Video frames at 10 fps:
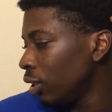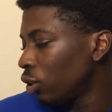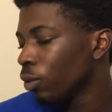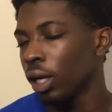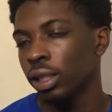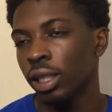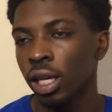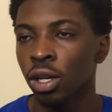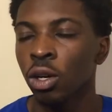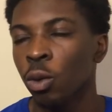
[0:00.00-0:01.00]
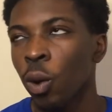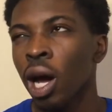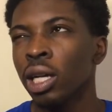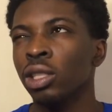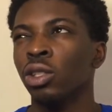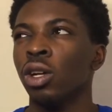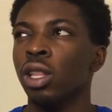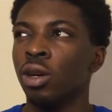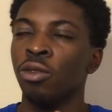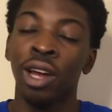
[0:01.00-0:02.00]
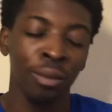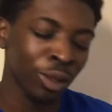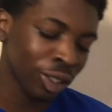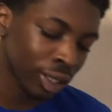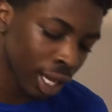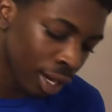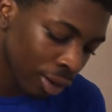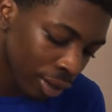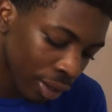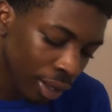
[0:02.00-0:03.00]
you might say Kawhi is on the Raptors now,